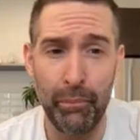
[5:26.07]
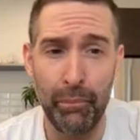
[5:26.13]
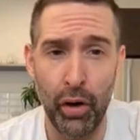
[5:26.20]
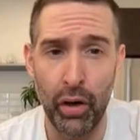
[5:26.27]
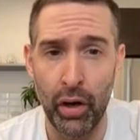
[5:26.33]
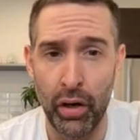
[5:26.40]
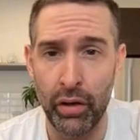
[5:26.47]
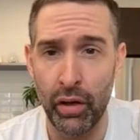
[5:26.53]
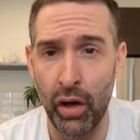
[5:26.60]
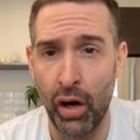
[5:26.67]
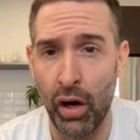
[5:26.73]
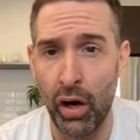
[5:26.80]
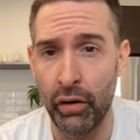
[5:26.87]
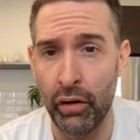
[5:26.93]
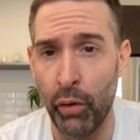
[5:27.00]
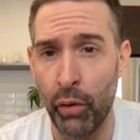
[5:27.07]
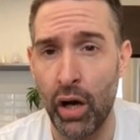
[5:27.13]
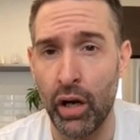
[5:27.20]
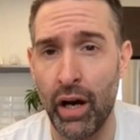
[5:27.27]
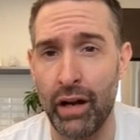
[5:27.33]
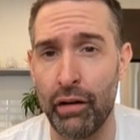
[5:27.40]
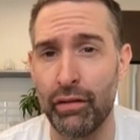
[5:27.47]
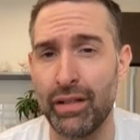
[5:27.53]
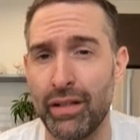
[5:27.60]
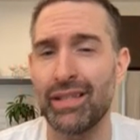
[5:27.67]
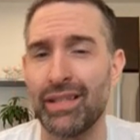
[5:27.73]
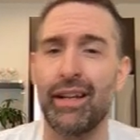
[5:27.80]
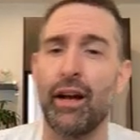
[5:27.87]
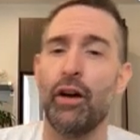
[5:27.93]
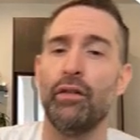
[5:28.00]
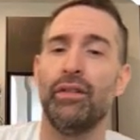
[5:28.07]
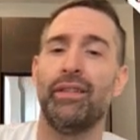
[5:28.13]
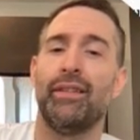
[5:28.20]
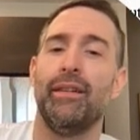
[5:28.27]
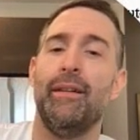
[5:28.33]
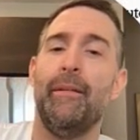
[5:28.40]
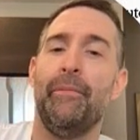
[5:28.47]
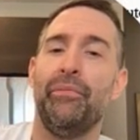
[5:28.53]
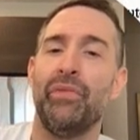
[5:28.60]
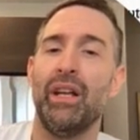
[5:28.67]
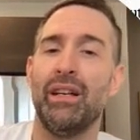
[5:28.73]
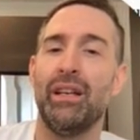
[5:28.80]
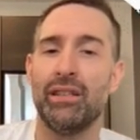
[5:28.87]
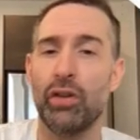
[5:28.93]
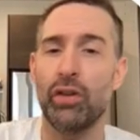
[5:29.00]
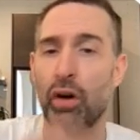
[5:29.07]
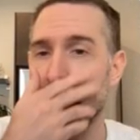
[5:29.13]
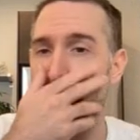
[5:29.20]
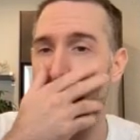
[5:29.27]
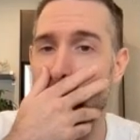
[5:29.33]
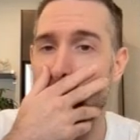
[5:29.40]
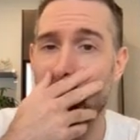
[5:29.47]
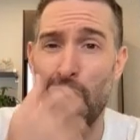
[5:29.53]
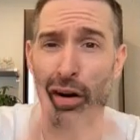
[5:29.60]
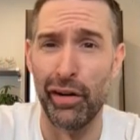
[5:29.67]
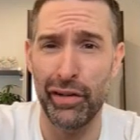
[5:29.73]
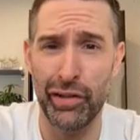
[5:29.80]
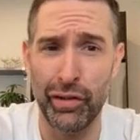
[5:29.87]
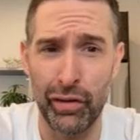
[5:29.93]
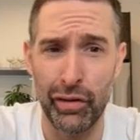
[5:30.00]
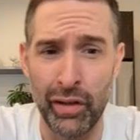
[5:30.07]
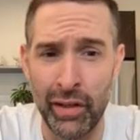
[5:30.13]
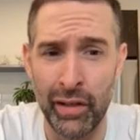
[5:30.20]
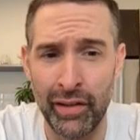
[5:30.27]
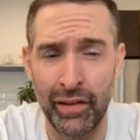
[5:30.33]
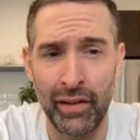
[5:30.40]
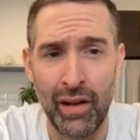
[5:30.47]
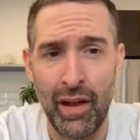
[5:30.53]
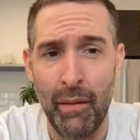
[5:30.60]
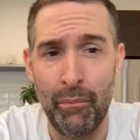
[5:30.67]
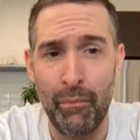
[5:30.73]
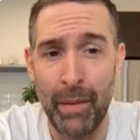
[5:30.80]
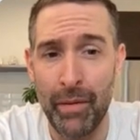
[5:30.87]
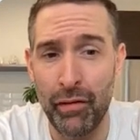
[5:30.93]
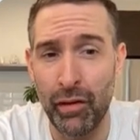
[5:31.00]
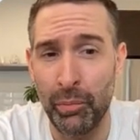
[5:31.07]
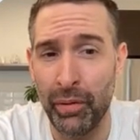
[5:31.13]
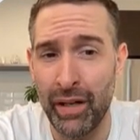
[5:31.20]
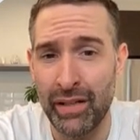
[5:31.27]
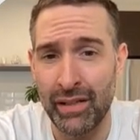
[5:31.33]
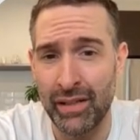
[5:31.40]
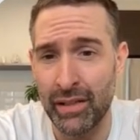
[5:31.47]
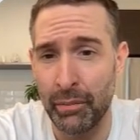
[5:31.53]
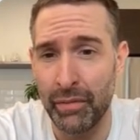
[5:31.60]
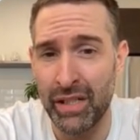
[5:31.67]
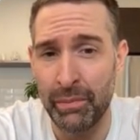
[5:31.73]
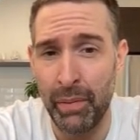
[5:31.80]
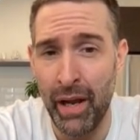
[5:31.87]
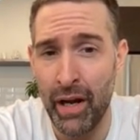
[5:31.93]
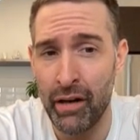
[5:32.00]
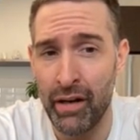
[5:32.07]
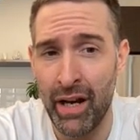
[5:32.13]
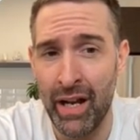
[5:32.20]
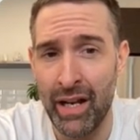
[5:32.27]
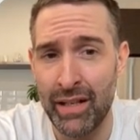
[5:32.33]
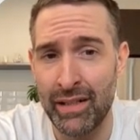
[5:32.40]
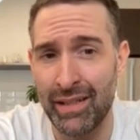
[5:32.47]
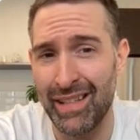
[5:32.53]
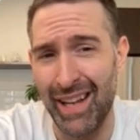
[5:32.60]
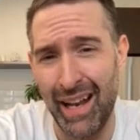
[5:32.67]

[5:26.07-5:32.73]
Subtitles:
part on Rock Auto discounts that talked about car insurance. Maybe you're replacing some of these banner ads.